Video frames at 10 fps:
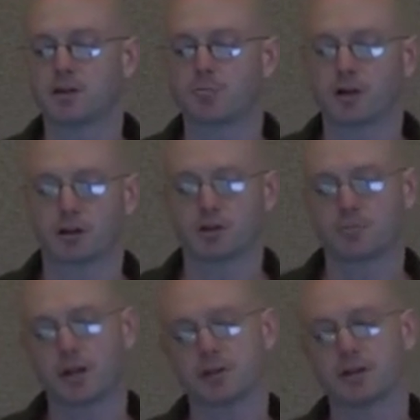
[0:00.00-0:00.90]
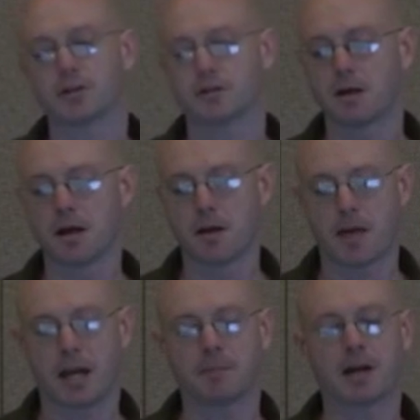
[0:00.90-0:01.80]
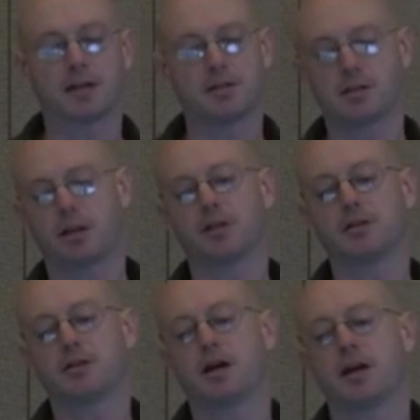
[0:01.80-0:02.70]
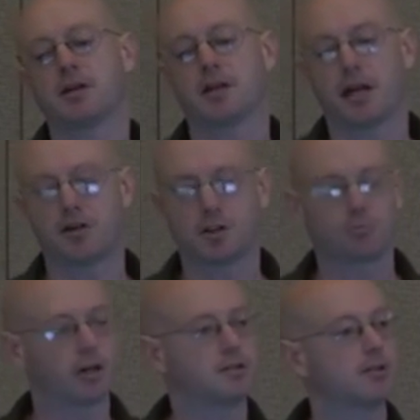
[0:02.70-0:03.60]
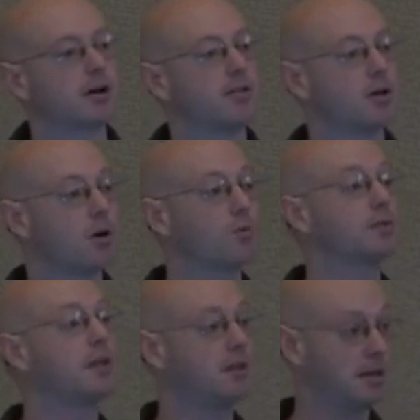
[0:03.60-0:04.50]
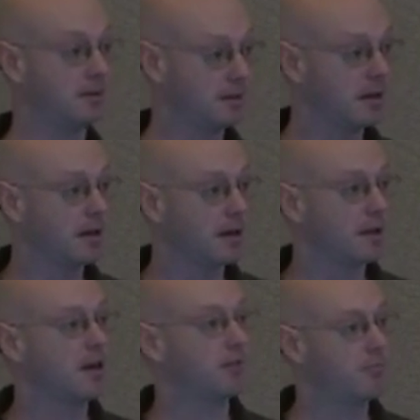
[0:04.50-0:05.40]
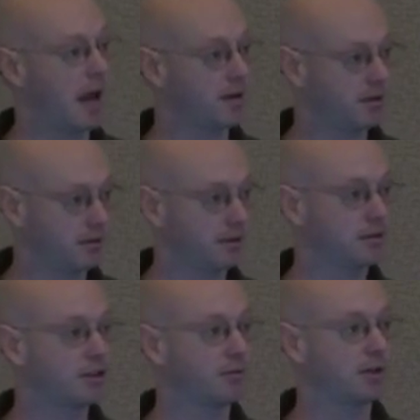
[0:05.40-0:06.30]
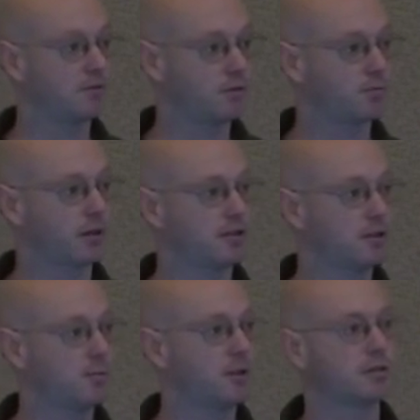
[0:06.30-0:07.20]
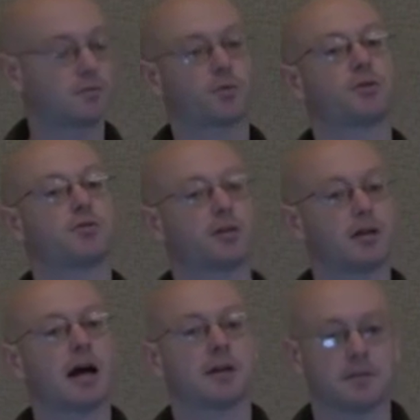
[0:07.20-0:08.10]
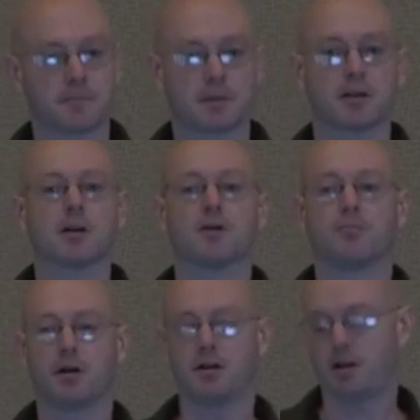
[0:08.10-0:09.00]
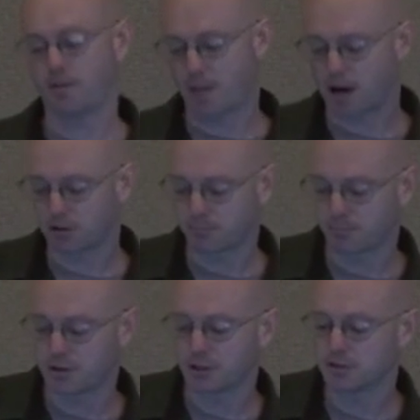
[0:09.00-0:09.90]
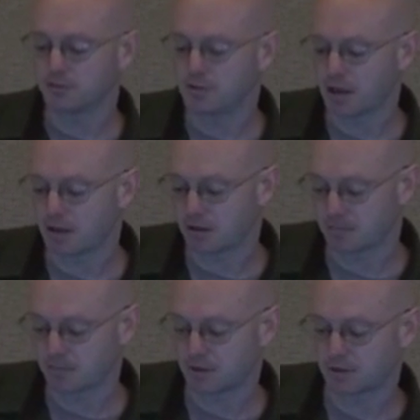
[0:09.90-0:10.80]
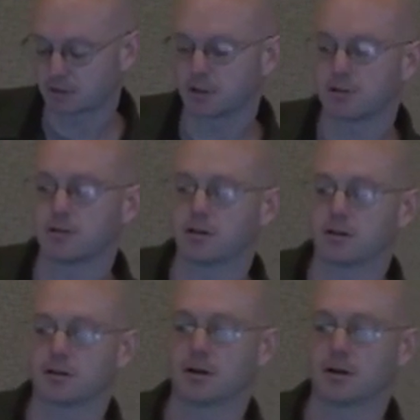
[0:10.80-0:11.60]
production process. And I'm not necessarily saying that energy prices are the only thing that matter in determining food prices, because of course they're not. But I'll present some data suggesting